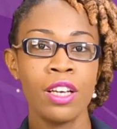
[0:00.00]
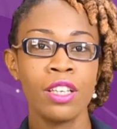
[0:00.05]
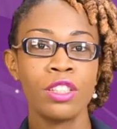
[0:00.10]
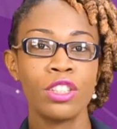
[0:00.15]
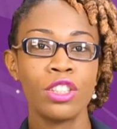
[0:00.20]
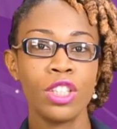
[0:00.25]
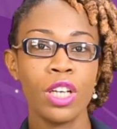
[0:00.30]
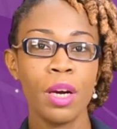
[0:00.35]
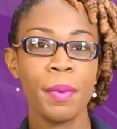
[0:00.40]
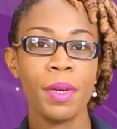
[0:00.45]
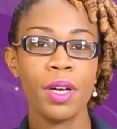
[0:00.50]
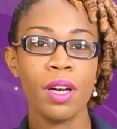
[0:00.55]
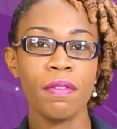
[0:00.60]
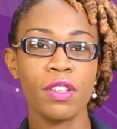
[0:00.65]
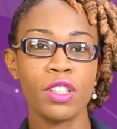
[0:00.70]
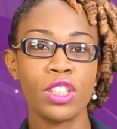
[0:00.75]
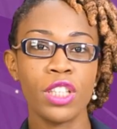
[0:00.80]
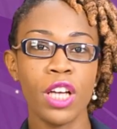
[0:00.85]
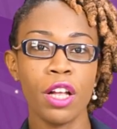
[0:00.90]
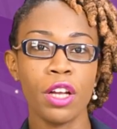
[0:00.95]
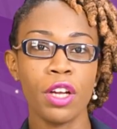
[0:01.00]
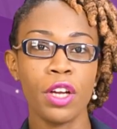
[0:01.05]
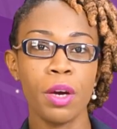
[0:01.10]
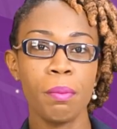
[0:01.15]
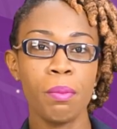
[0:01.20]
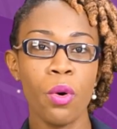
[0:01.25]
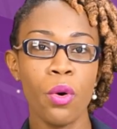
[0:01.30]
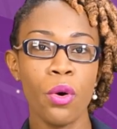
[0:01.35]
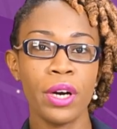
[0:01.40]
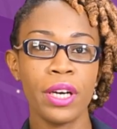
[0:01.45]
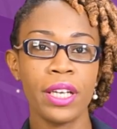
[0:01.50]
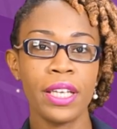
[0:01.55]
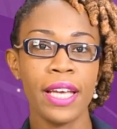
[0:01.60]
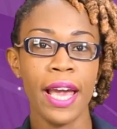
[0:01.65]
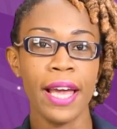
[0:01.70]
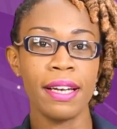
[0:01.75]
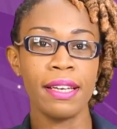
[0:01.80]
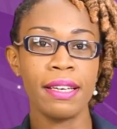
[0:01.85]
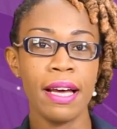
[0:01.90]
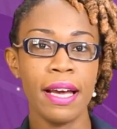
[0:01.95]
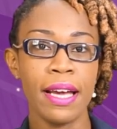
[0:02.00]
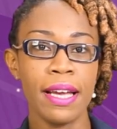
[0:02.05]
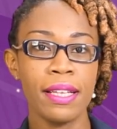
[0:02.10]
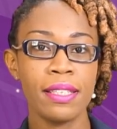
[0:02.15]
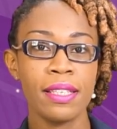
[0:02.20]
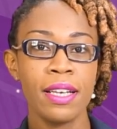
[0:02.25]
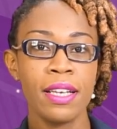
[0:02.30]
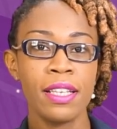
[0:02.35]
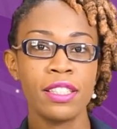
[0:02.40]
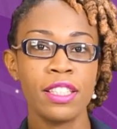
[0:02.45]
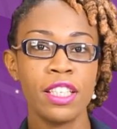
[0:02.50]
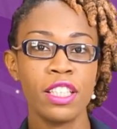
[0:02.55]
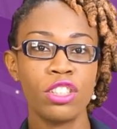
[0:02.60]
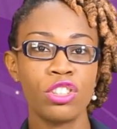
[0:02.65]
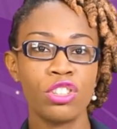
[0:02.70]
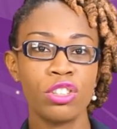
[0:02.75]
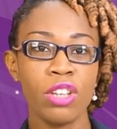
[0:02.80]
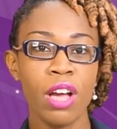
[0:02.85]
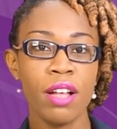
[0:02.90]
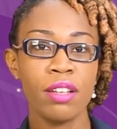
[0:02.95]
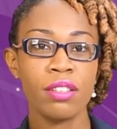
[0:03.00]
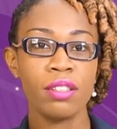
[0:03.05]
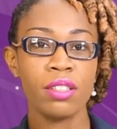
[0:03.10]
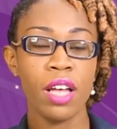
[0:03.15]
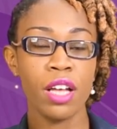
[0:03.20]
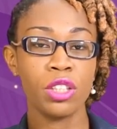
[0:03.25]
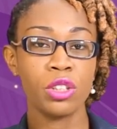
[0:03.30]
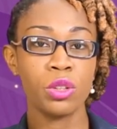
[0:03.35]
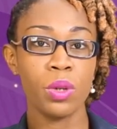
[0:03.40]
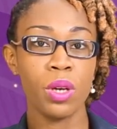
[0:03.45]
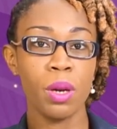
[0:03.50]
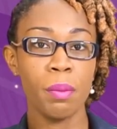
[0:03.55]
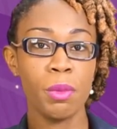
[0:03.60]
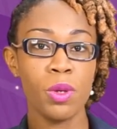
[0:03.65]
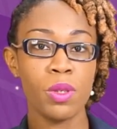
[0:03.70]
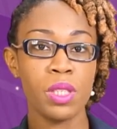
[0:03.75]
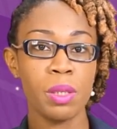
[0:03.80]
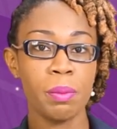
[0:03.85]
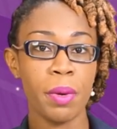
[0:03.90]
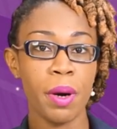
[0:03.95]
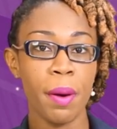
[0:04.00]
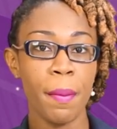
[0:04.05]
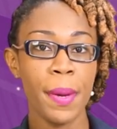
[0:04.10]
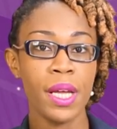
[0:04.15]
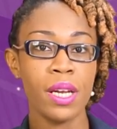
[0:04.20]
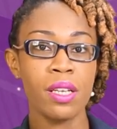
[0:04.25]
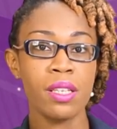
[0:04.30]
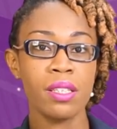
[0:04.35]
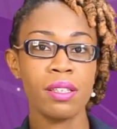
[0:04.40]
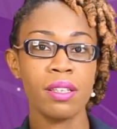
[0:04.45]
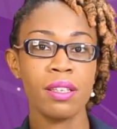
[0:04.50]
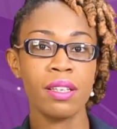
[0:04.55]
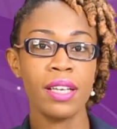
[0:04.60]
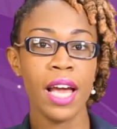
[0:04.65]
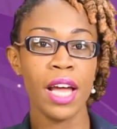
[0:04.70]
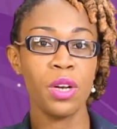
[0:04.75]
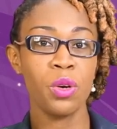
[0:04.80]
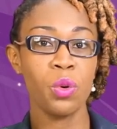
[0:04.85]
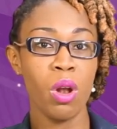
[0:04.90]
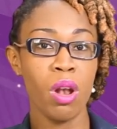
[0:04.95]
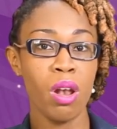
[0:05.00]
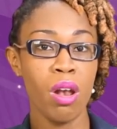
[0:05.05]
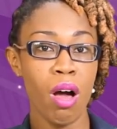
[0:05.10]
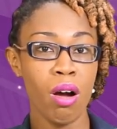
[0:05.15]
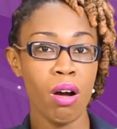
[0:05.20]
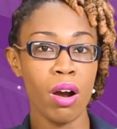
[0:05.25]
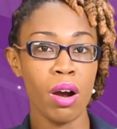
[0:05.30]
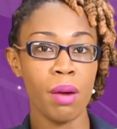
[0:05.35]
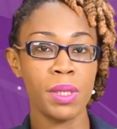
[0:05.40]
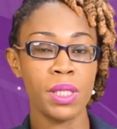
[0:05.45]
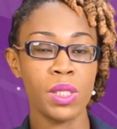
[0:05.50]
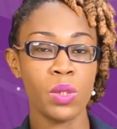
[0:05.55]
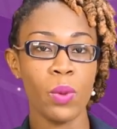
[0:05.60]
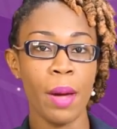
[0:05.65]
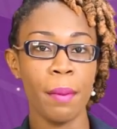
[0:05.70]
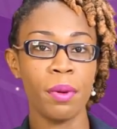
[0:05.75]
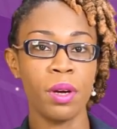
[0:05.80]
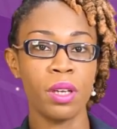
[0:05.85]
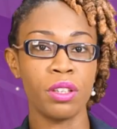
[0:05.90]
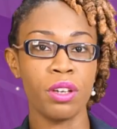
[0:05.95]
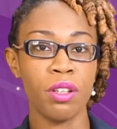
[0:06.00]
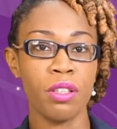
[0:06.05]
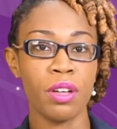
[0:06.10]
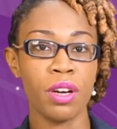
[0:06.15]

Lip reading: Chairman of the Child Care Board, Ken Knight, says child sexual abuse in Barbados can no longer be swept under the